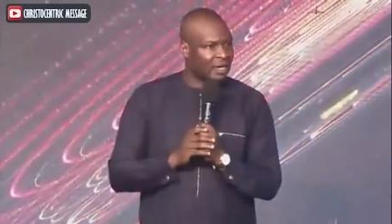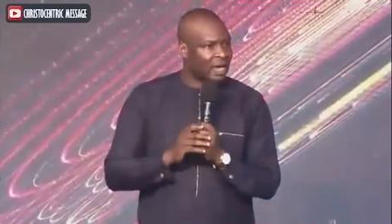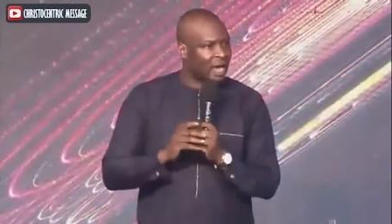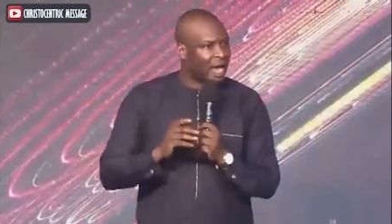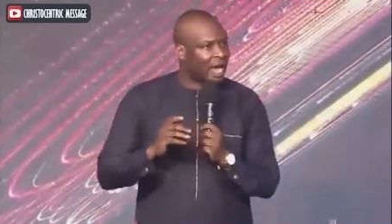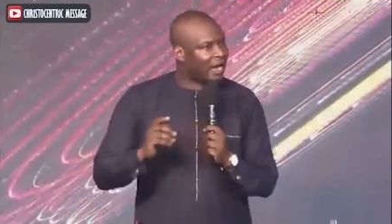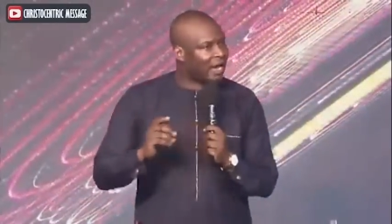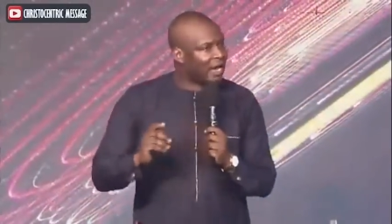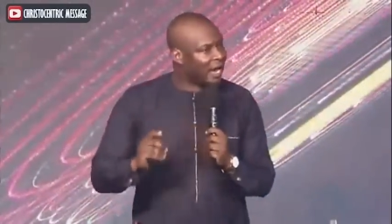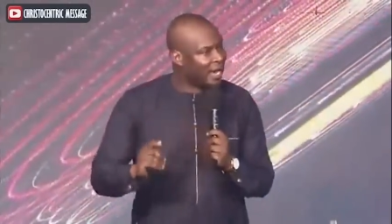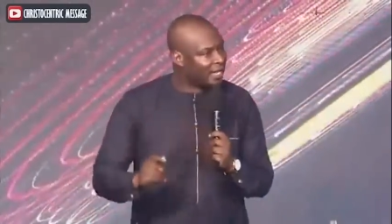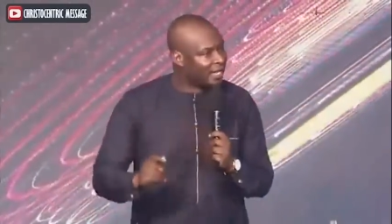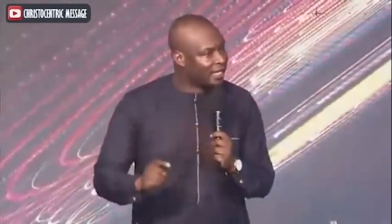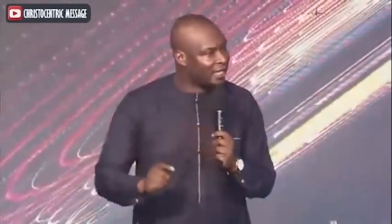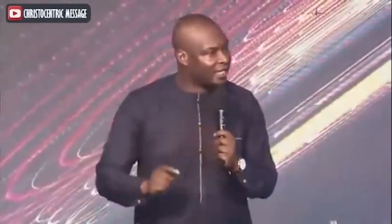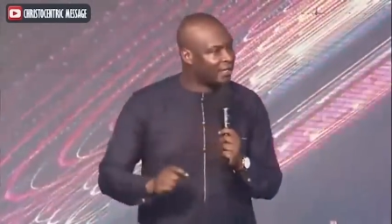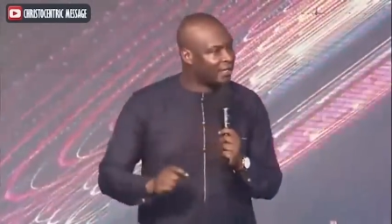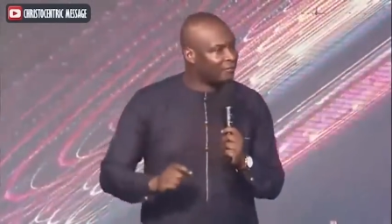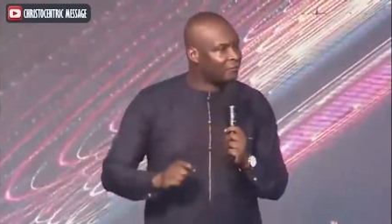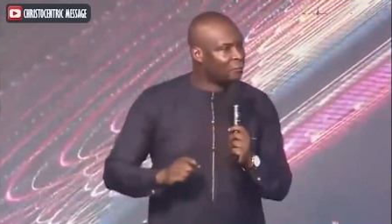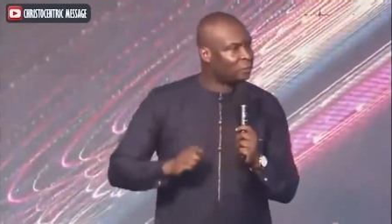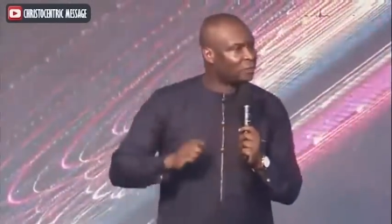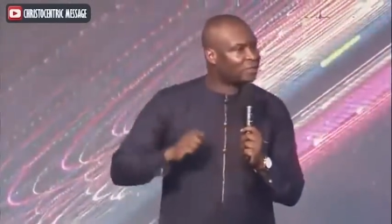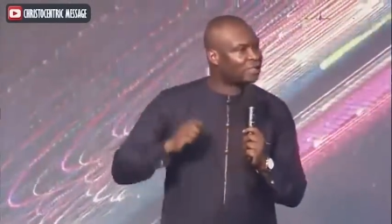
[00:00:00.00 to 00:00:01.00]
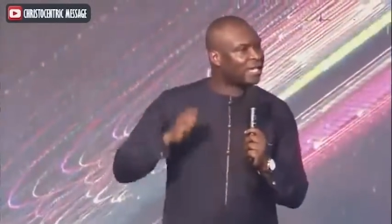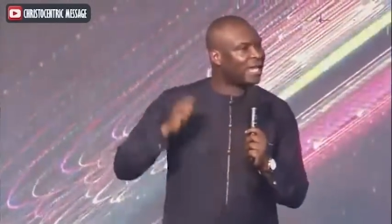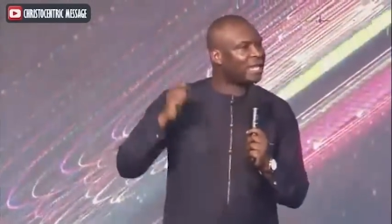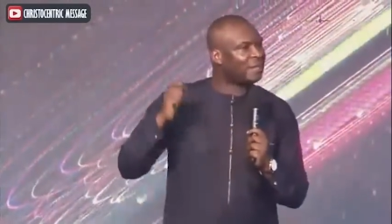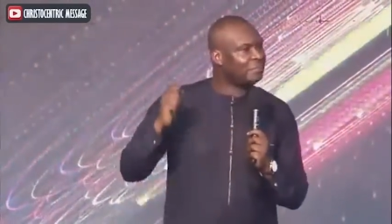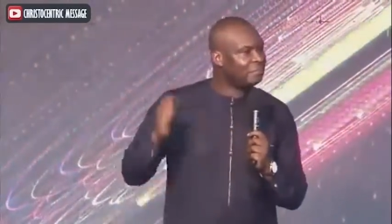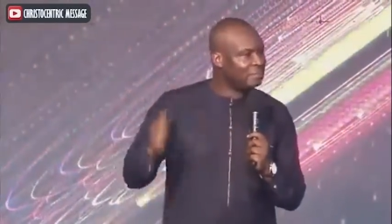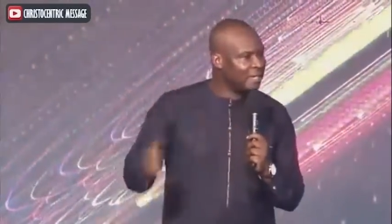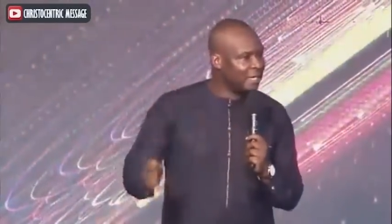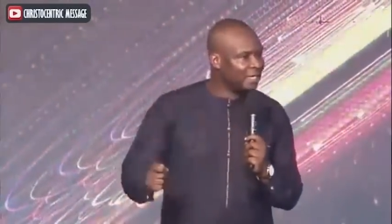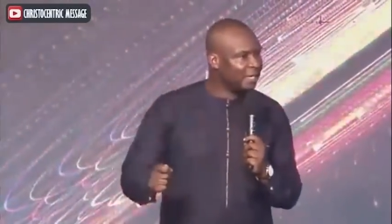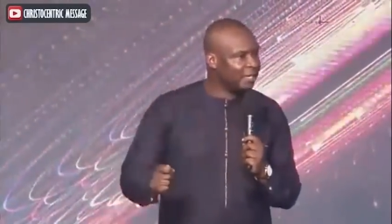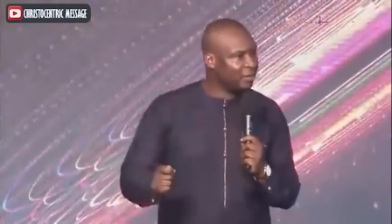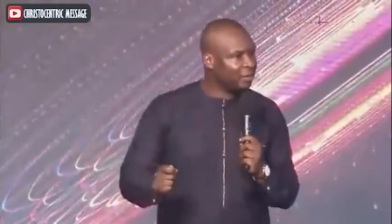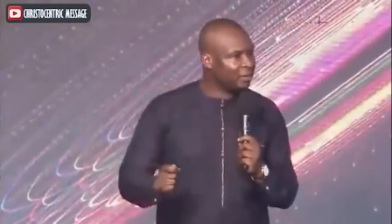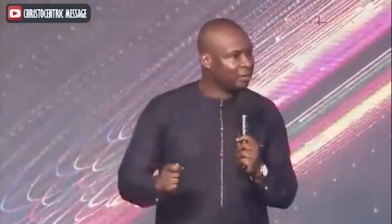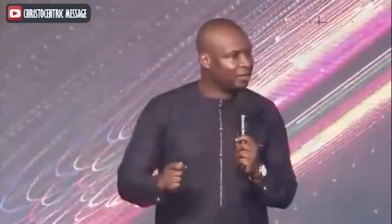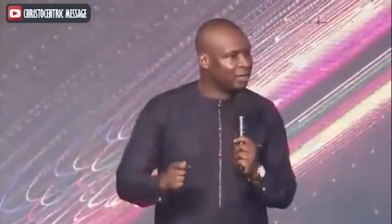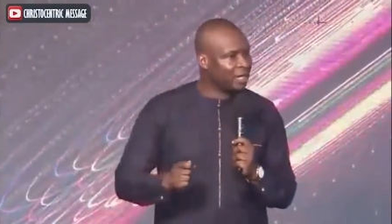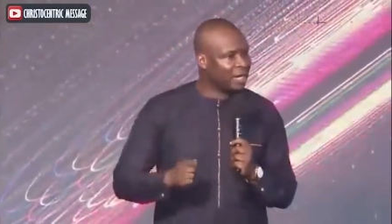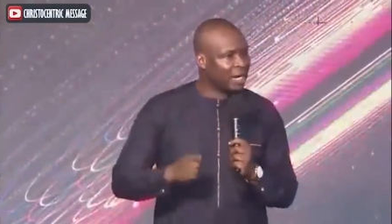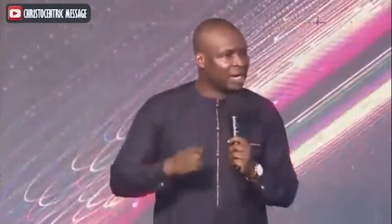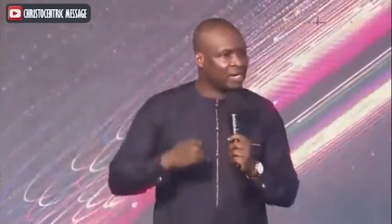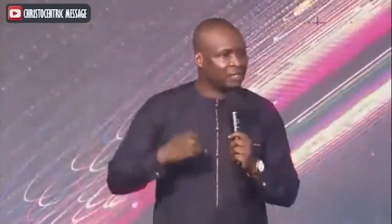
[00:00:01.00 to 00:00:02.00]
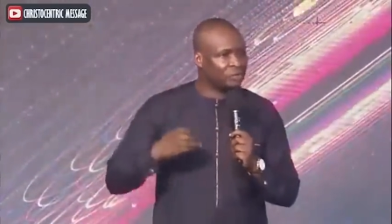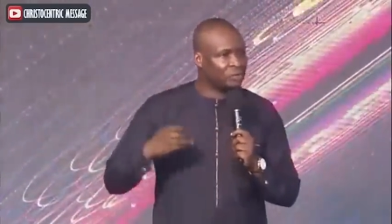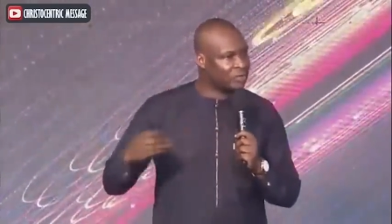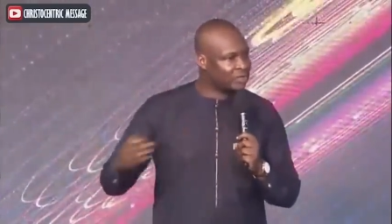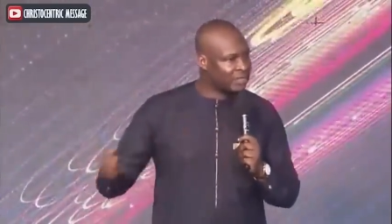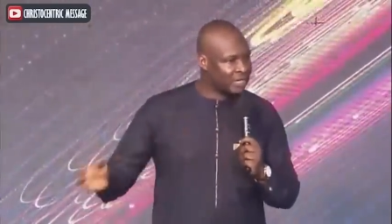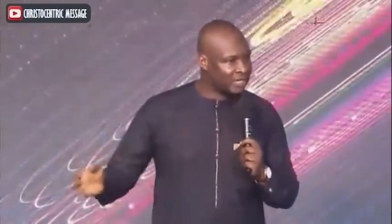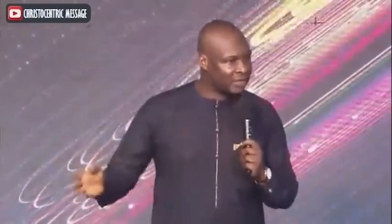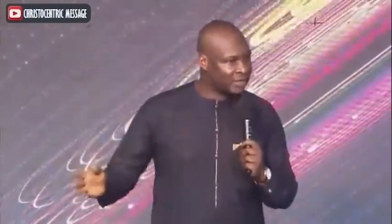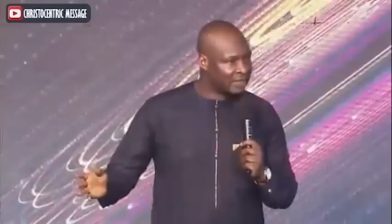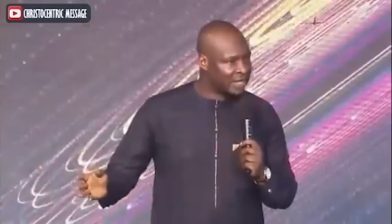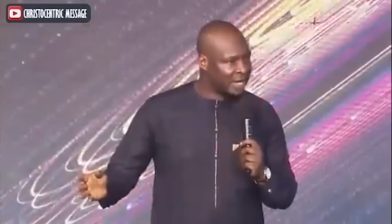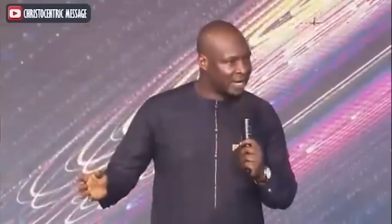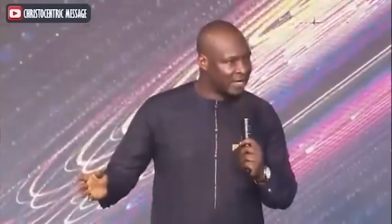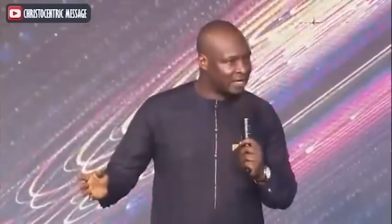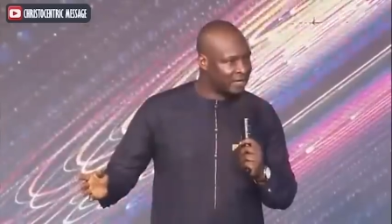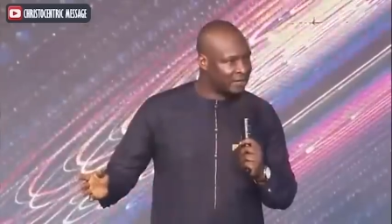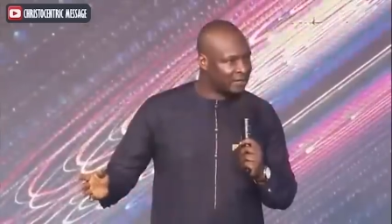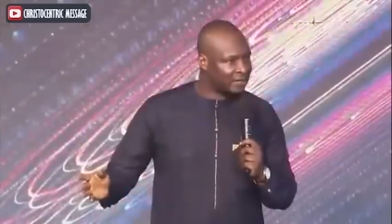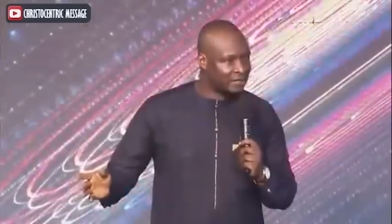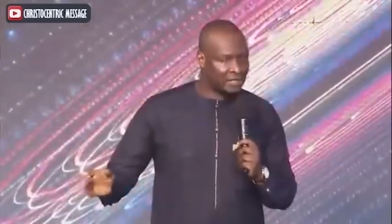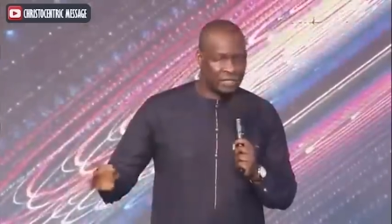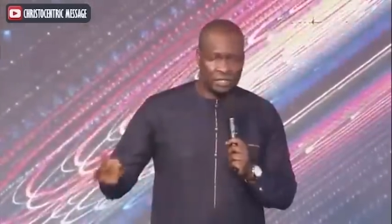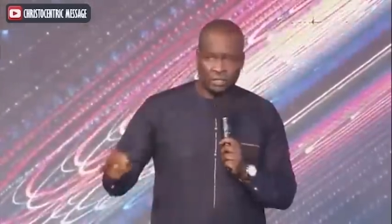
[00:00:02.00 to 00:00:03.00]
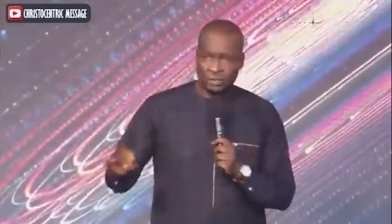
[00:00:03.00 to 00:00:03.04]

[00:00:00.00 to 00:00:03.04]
and I give you 10 million and you say thanks.